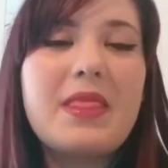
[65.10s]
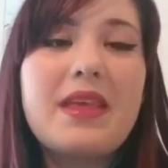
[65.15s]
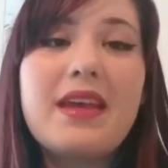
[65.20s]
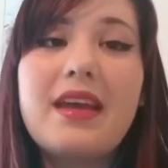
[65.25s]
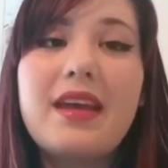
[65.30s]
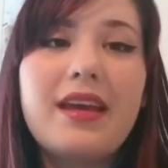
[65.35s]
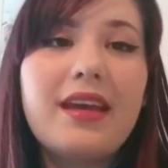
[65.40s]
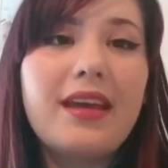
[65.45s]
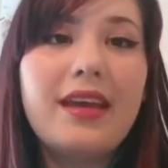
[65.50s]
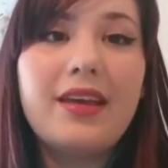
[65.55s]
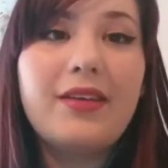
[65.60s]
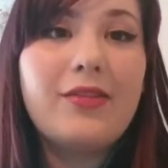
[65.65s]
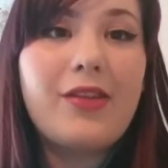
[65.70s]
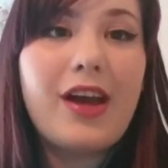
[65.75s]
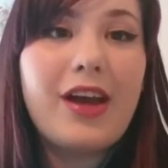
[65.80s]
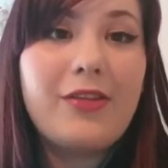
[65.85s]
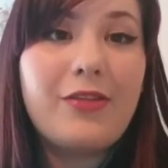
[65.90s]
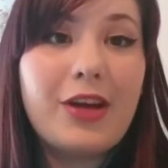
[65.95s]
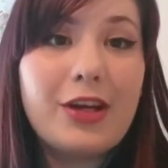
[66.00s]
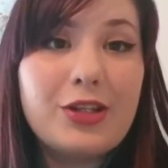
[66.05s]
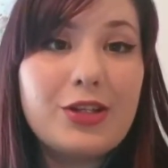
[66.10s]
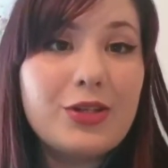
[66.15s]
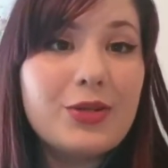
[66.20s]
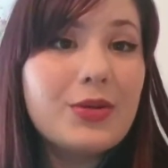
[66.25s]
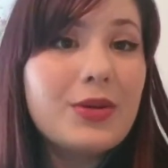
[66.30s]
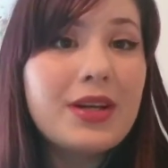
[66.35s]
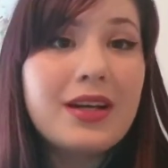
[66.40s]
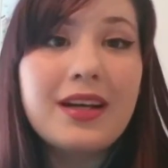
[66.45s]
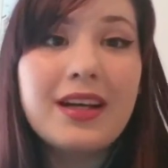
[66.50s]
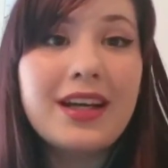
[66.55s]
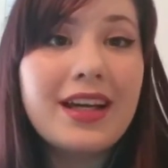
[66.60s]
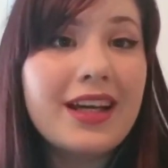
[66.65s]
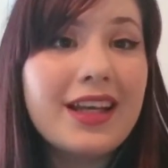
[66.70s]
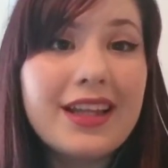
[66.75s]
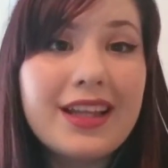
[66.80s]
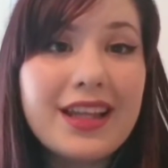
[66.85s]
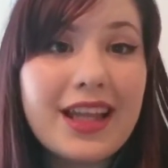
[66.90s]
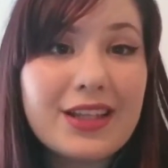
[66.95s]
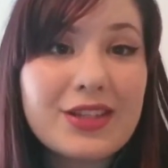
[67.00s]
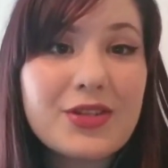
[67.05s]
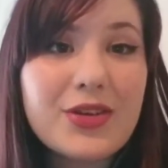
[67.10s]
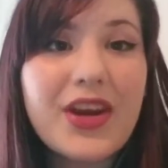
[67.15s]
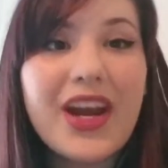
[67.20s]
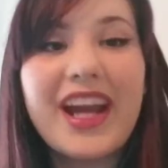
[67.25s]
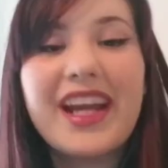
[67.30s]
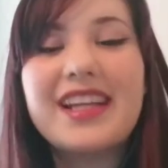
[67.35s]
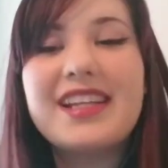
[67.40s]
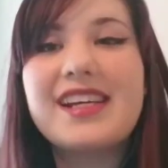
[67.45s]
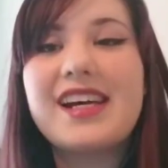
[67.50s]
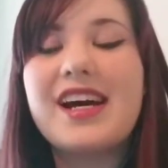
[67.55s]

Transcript: If I do, that's great.